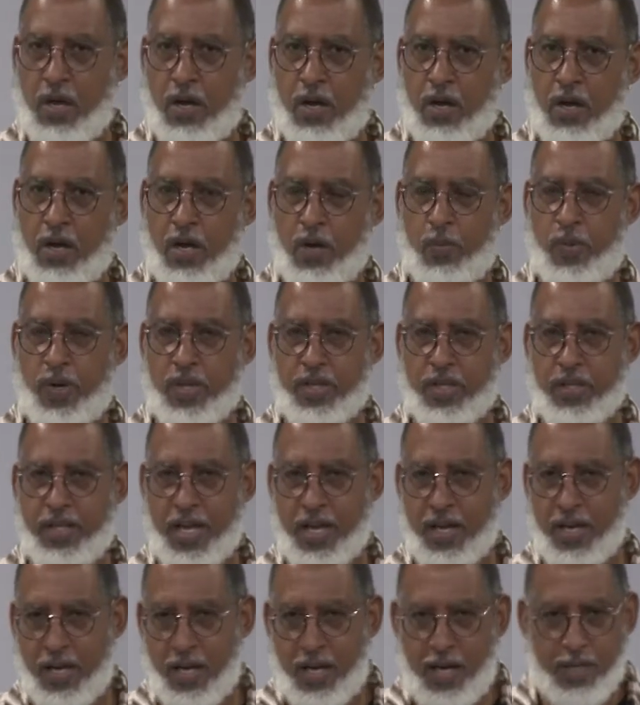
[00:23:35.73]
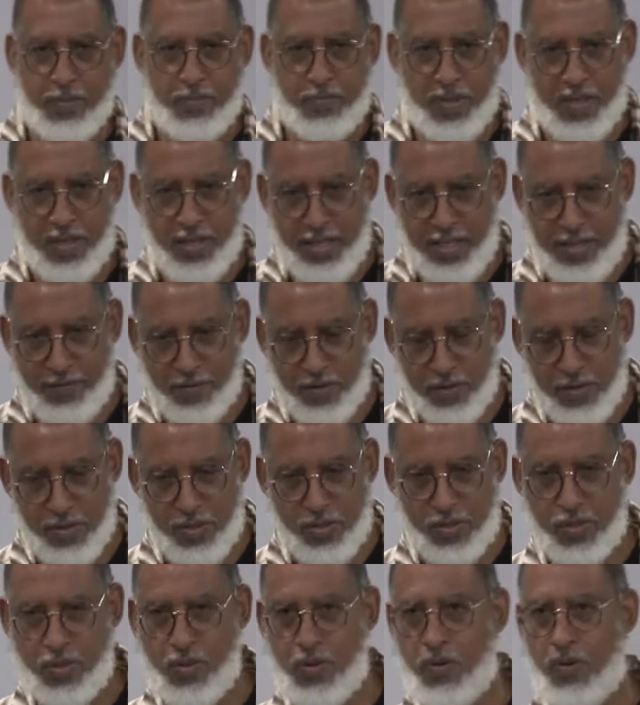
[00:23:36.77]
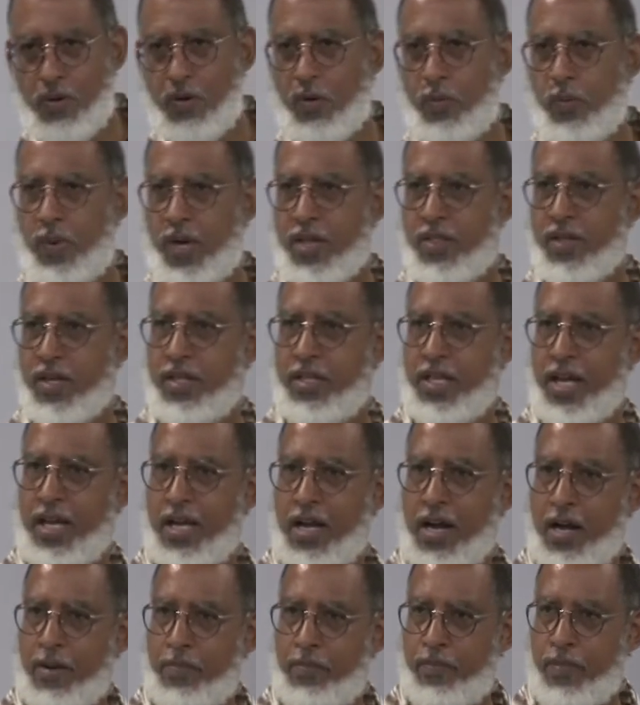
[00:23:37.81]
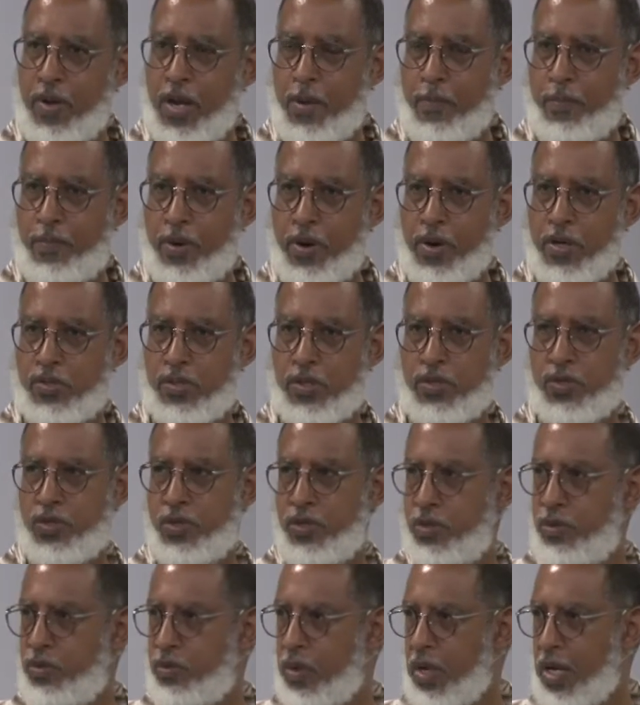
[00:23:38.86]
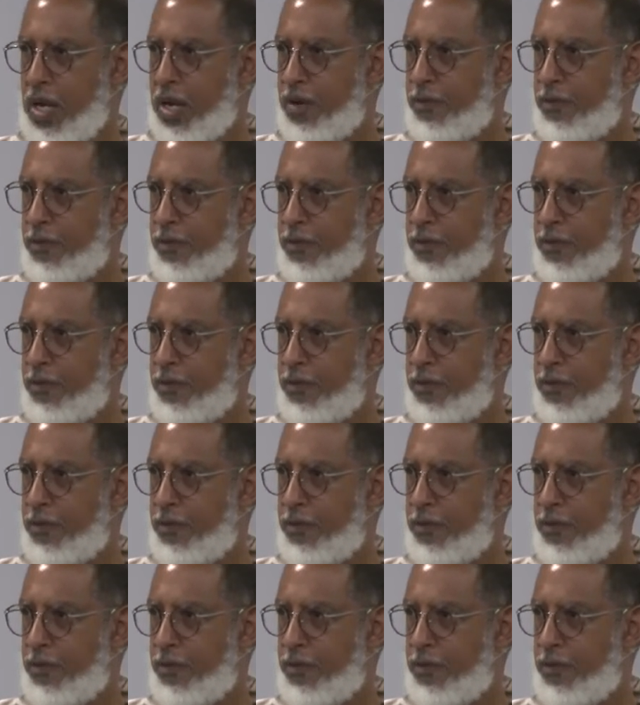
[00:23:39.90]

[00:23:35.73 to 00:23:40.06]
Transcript: uh, whether they are unbelievers or whether they are persons who